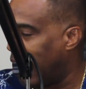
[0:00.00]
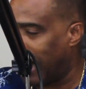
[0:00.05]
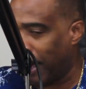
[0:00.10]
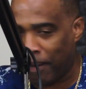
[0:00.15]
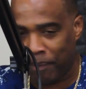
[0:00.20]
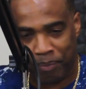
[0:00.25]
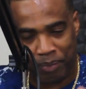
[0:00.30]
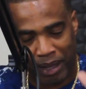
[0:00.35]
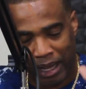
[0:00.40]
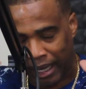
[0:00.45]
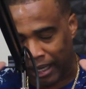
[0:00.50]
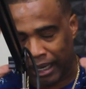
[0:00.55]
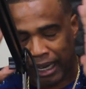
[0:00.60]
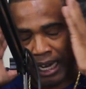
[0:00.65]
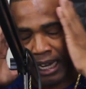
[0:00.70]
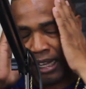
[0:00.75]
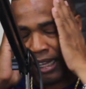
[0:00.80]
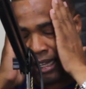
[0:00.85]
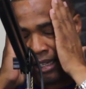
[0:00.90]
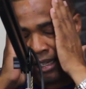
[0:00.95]
Um, and
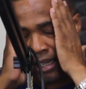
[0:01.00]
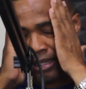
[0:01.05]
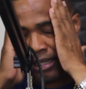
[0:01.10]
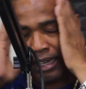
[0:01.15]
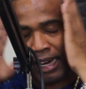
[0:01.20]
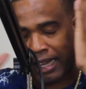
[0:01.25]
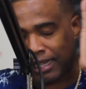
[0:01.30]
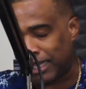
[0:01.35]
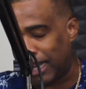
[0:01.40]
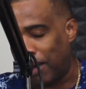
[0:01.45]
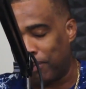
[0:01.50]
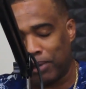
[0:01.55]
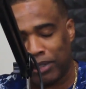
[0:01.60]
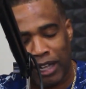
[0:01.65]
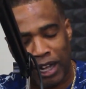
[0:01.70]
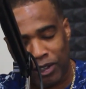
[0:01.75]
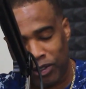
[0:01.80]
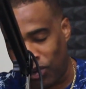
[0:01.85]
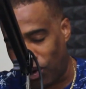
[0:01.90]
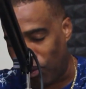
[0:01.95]
I, there's an example
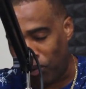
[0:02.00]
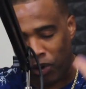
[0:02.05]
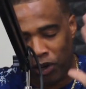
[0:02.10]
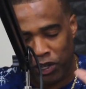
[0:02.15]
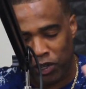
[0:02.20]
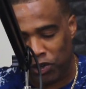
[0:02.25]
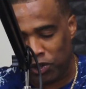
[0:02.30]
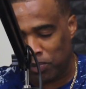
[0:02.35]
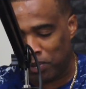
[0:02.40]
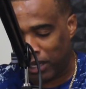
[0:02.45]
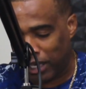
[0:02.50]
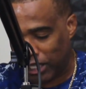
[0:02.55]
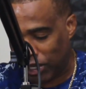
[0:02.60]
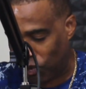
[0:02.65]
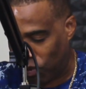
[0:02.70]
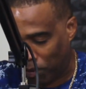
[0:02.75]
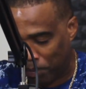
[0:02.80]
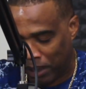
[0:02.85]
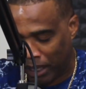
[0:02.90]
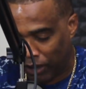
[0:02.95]
that I don't want to use because
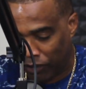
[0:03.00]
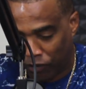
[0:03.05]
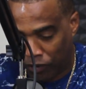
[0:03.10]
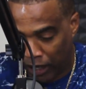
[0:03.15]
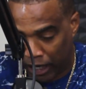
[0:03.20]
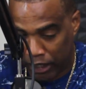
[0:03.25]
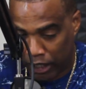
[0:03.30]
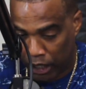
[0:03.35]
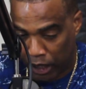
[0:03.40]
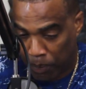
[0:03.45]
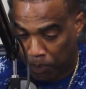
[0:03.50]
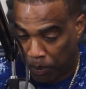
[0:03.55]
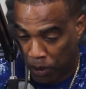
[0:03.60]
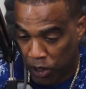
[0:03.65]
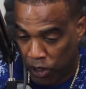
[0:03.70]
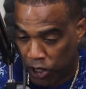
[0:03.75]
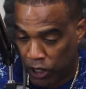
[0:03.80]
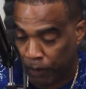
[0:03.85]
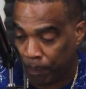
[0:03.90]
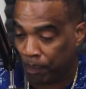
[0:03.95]
it would be unfair to the
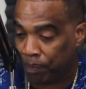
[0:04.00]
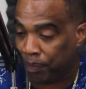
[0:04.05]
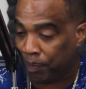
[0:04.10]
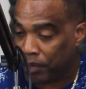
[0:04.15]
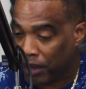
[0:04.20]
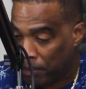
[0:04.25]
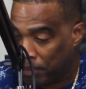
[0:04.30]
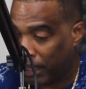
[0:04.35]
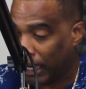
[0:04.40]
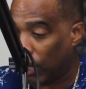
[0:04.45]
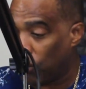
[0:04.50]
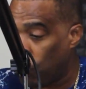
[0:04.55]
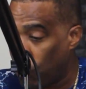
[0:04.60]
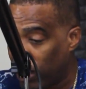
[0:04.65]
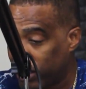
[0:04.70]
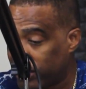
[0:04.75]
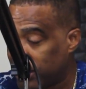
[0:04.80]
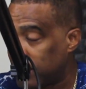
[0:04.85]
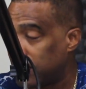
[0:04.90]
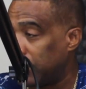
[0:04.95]
person. But I
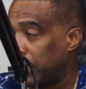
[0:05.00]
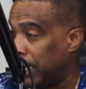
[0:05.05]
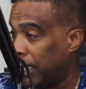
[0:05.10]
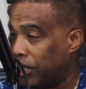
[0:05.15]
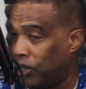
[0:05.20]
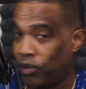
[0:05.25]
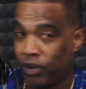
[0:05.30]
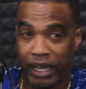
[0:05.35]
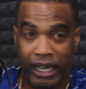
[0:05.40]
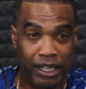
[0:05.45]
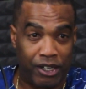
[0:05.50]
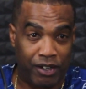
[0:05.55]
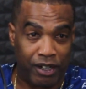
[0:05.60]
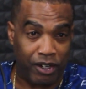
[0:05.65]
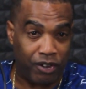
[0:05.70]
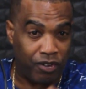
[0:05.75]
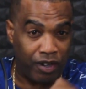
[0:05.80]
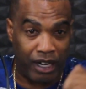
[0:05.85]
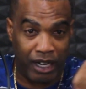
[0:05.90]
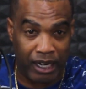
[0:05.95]
want to say to you,
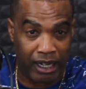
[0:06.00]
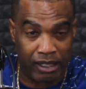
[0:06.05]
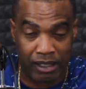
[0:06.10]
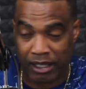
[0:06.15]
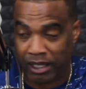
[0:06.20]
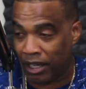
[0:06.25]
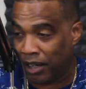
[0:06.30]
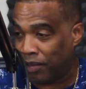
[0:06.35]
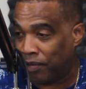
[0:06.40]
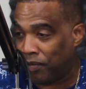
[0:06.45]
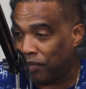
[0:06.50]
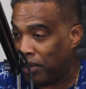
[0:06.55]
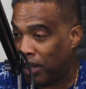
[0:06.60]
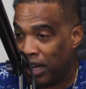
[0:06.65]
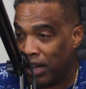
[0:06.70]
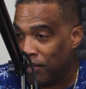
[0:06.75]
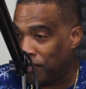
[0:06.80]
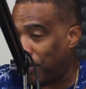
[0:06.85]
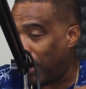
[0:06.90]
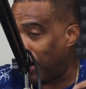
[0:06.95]
Adrian Green, and to
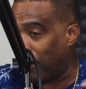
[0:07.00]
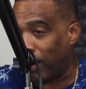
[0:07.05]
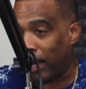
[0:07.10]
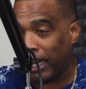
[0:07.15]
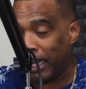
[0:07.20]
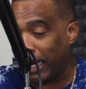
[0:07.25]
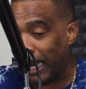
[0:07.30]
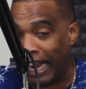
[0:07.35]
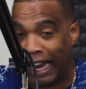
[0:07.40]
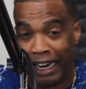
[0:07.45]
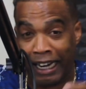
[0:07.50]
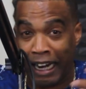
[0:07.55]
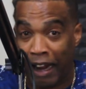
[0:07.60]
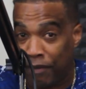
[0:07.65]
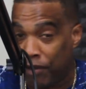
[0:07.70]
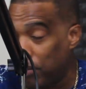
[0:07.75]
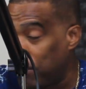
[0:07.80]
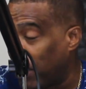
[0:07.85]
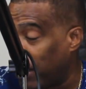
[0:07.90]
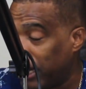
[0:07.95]
Farai, and, and
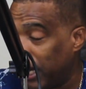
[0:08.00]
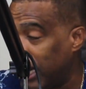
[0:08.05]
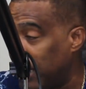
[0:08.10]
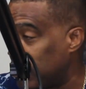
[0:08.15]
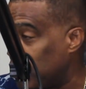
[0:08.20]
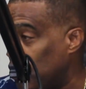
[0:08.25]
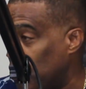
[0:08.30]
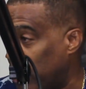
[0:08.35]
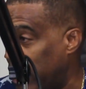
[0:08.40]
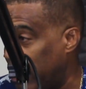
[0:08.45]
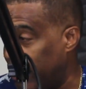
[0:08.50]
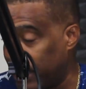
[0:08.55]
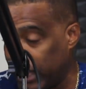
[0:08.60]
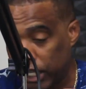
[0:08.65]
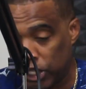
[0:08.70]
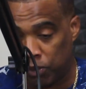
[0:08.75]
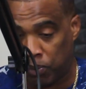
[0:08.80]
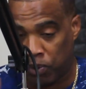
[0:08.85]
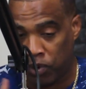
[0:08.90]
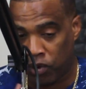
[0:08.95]
everybody else who here in
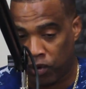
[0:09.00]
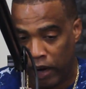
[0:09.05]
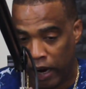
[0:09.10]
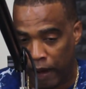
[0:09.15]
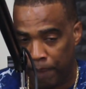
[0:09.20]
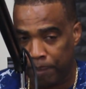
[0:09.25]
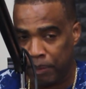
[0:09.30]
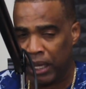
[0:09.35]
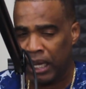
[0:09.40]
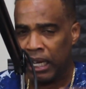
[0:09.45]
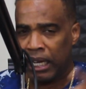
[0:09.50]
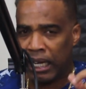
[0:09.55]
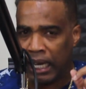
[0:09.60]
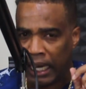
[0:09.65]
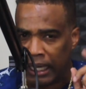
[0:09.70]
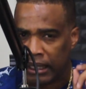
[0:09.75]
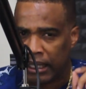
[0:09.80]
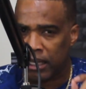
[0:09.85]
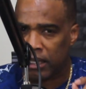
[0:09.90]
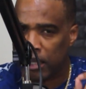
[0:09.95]
this program,
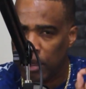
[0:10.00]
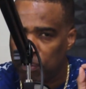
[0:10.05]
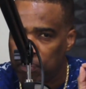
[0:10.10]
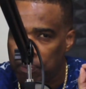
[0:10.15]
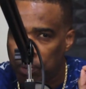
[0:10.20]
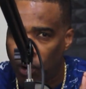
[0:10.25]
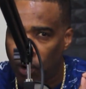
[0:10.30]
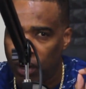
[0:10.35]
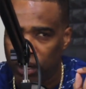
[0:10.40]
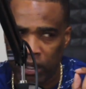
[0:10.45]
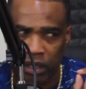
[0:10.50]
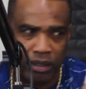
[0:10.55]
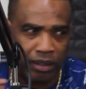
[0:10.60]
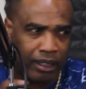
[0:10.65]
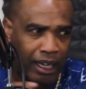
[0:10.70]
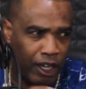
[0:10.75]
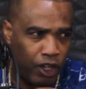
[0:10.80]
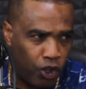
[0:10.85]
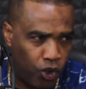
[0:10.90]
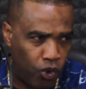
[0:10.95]
it is important
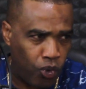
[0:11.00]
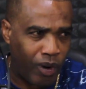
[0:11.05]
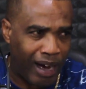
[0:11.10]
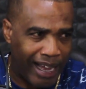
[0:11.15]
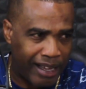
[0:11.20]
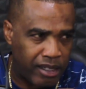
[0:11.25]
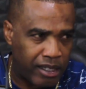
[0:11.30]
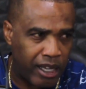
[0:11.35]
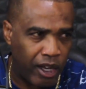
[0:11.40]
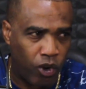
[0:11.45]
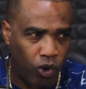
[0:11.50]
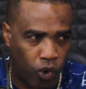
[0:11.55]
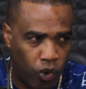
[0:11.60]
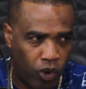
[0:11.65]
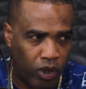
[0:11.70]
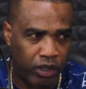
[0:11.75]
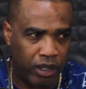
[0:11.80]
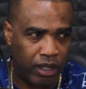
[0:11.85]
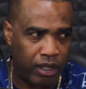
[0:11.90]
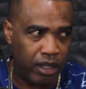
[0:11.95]
that you, as the
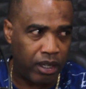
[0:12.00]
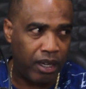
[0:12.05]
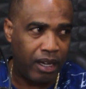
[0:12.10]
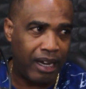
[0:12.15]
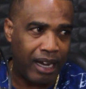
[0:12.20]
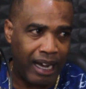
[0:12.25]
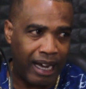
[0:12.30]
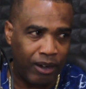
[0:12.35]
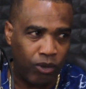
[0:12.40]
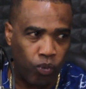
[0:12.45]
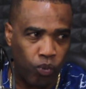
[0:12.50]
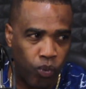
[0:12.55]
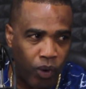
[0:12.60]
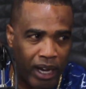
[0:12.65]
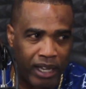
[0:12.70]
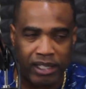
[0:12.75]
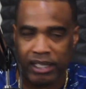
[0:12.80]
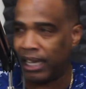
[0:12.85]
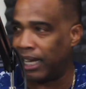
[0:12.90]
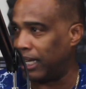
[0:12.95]
older and
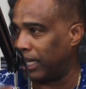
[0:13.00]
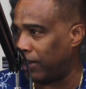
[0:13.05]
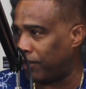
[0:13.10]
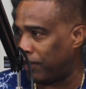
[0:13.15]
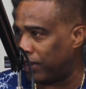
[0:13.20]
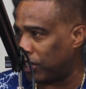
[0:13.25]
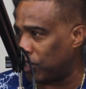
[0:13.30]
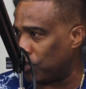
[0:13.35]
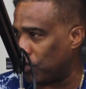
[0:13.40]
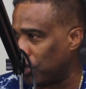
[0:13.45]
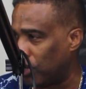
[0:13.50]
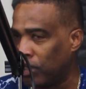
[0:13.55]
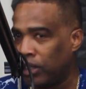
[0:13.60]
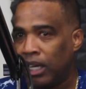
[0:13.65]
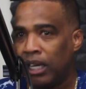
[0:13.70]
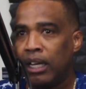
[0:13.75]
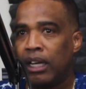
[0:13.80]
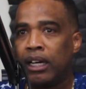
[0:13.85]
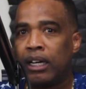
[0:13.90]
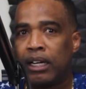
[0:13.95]
wiser individual,
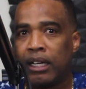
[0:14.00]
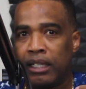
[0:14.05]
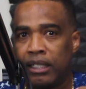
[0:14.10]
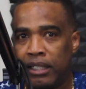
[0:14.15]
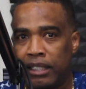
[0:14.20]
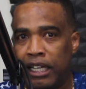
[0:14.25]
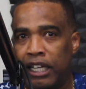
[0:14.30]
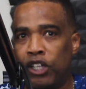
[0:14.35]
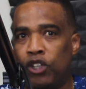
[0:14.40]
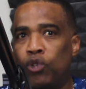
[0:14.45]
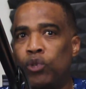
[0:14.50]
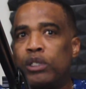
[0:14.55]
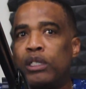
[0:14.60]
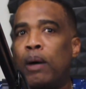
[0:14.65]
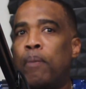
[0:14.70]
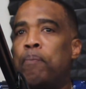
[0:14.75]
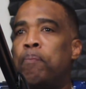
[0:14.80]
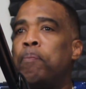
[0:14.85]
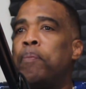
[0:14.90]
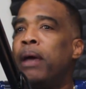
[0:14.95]
continue
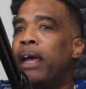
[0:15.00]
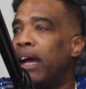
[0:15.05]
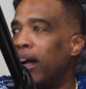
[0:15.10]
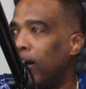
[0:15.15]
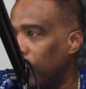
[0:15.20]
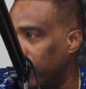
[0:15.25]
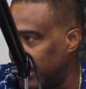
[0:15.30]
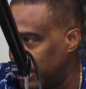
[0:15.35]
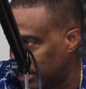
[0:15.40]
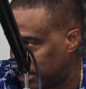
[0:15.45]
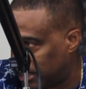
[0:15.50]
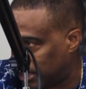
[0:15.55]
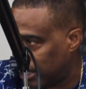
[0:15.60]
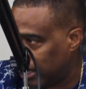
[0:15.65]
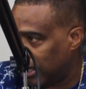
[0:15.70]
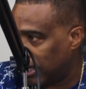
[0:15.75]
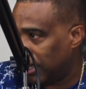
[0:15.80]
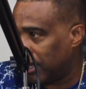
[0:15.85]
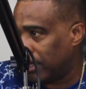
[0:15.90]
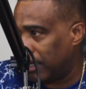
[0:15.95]
to parent
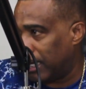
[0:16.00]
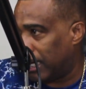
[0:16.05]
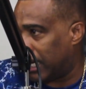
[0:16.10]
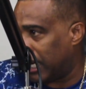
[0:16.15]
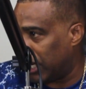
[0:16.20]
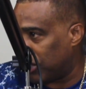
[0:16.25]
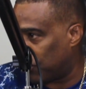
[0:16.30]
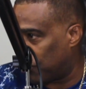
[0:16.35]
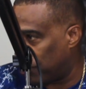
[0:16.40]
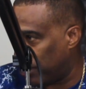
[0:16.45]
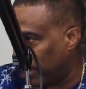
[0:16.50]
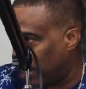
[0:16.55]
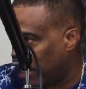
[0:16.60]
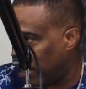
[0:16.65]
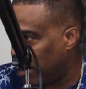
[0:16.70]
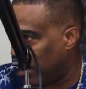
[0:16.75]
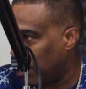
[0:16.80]
the country.